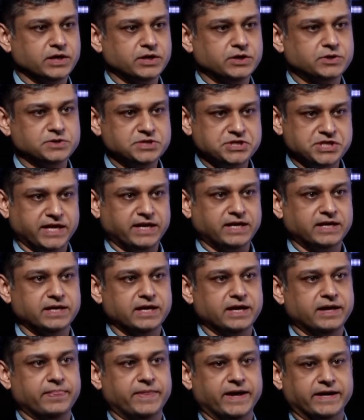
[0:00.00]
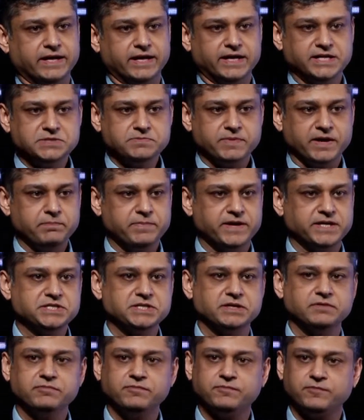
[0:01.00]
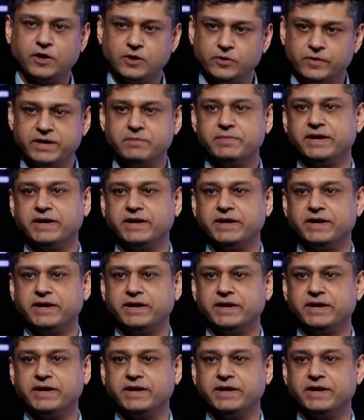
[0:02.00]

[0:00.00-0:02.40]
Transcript: to check that is my patient following